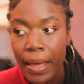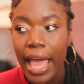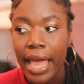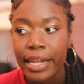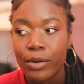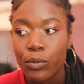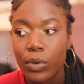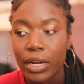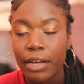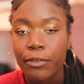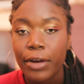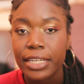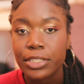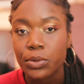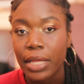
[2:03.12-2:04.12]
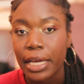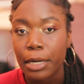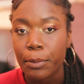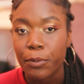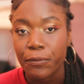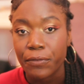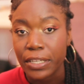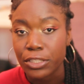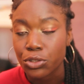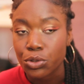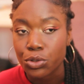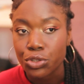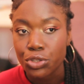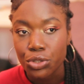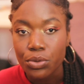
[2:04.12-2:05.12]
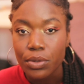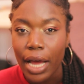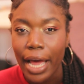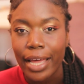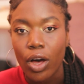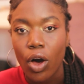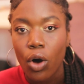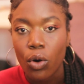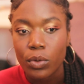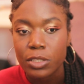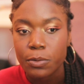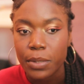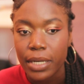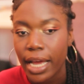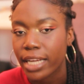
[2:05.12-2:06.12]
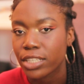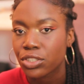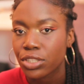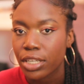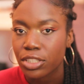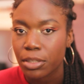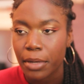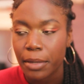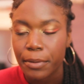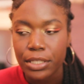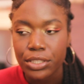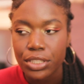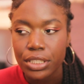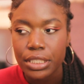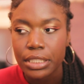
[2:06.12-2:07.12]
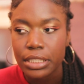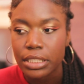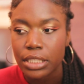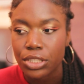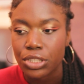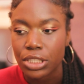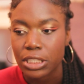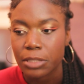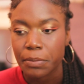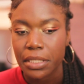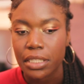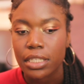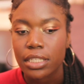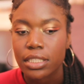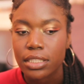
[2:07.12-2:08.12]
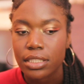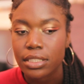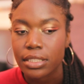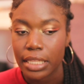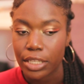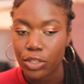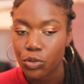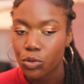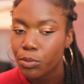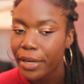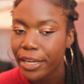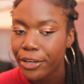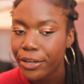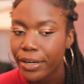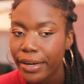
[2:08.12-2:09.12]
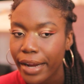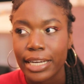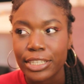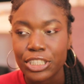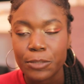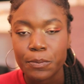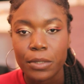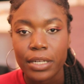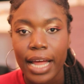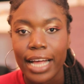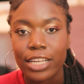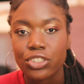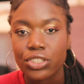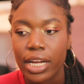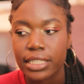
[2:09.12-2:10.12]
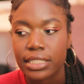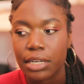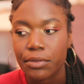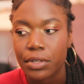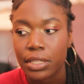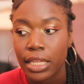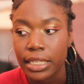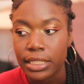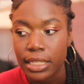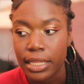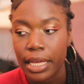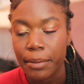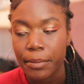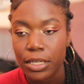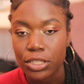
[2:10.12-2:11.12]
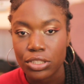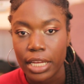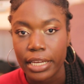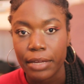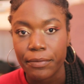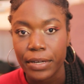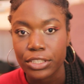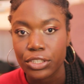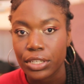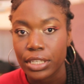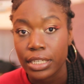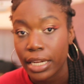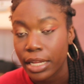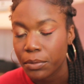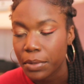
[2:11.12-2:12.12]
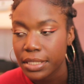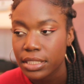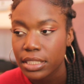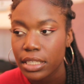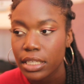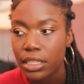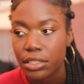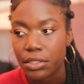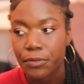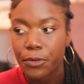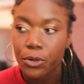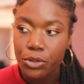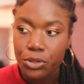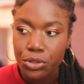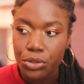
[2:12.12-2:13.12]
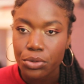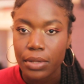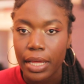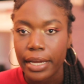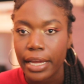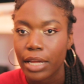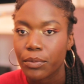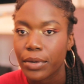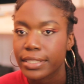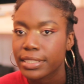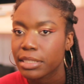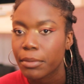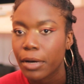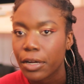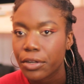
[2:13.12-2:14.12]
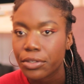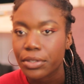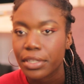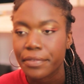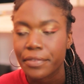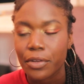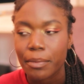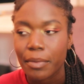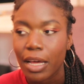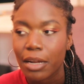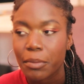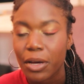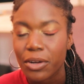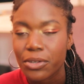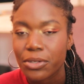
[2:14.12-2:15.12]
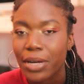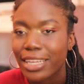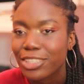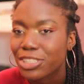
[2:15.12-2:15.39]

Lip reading: And whenever I do like a professional shoot, I always put hashtags on my pictures just because they do better. And I just put hashtags that relate to the image. Like if I took it in NYC, it's a photo shoot, like NYC model, even though I'm not a model,